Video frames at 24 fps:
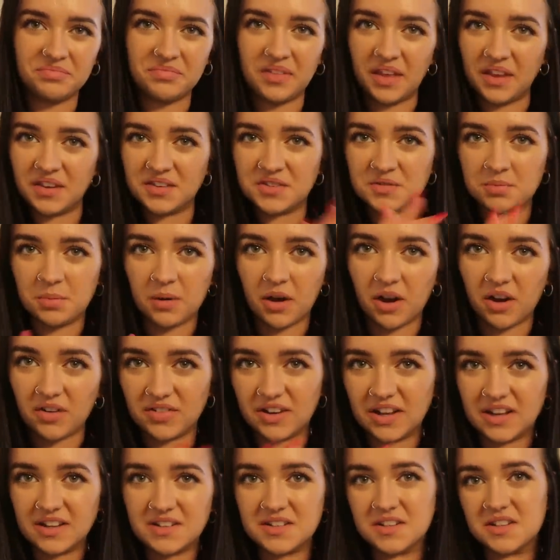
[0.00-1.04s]
this part of
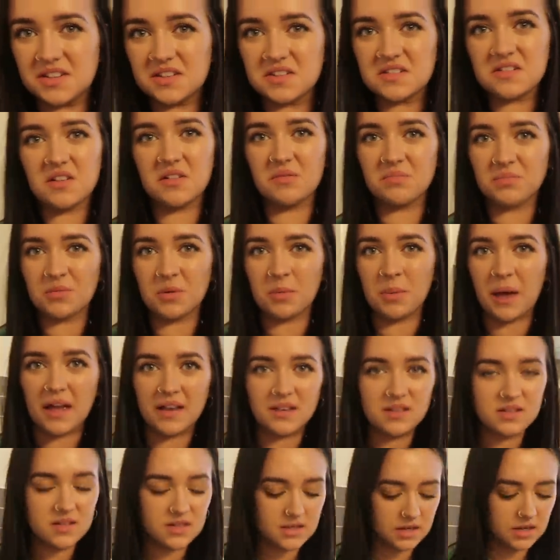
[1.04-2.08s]
Leeds is not the
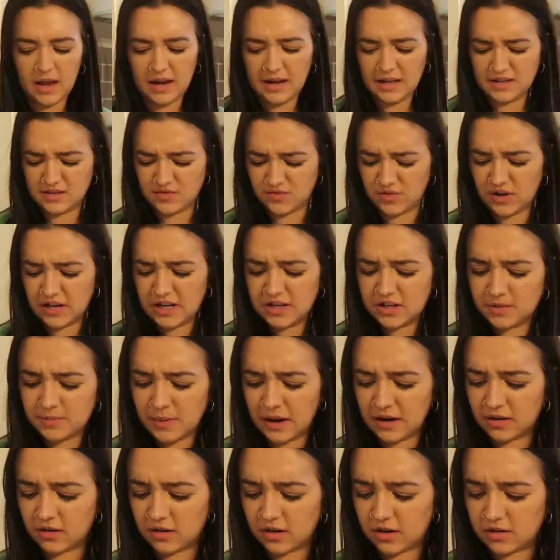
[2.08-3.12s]
best. And there's really good
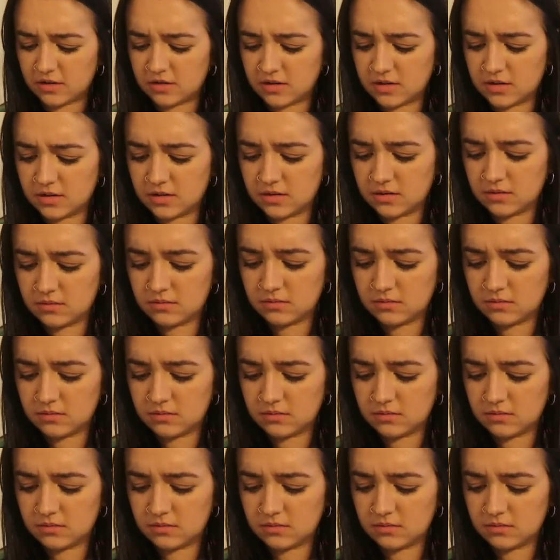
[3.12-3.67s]
macros.